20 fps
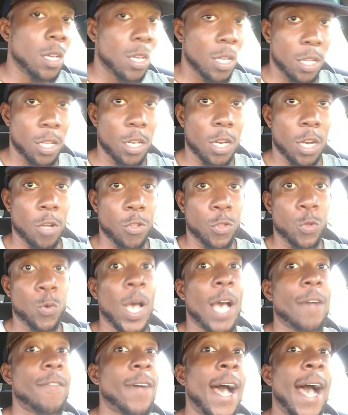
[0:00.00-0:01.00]
you know, you
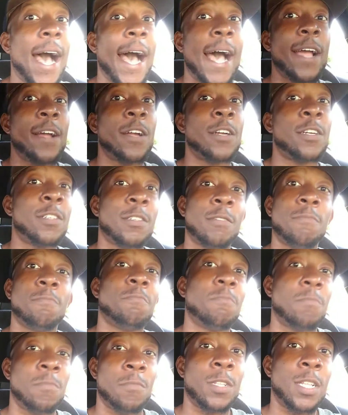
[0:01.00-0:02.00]
have a higher
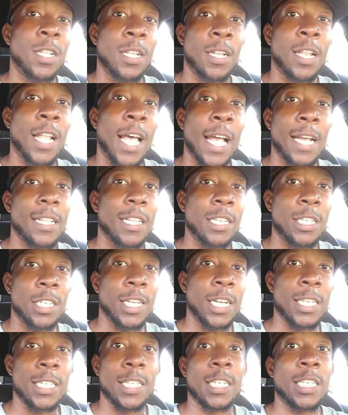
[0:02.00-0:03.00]
than likely
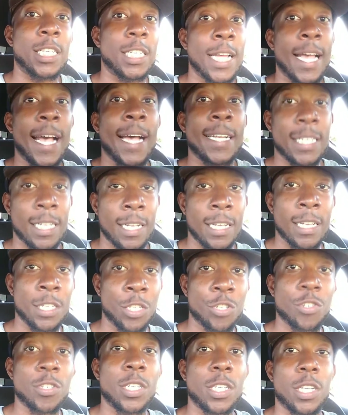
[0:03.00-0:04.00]
chance that she has an
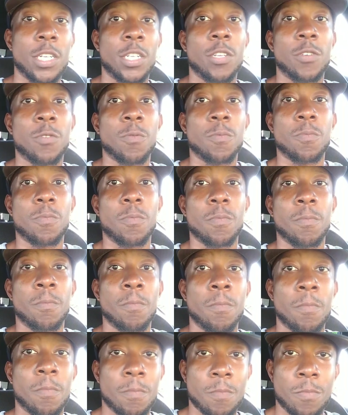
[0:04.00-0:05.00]
interest in you.
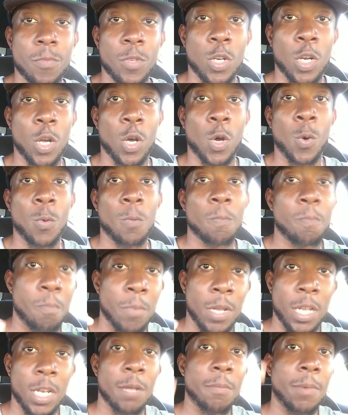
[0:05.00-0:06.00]
You know,
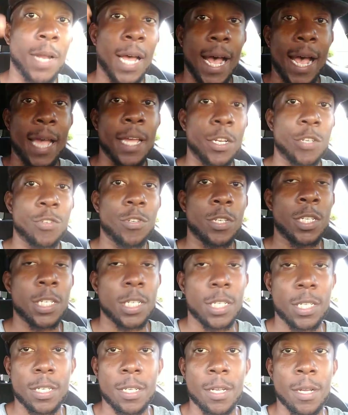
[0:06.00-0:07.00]
medium to high
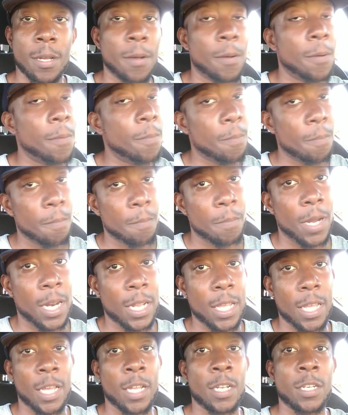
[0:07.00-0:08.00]
interest. But
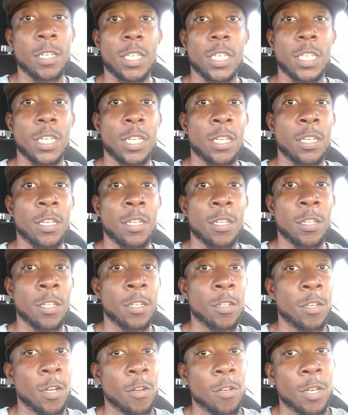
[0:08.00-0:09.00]
again, she,
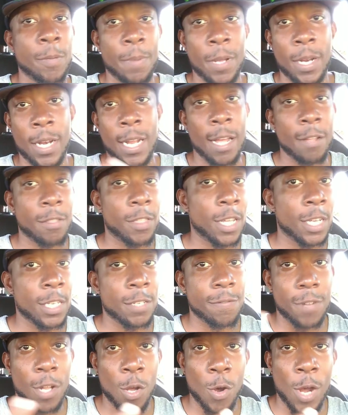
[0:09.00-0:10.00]
you know, depending how things
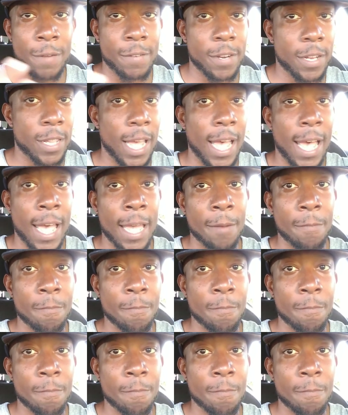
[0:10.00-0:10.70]
flow after that,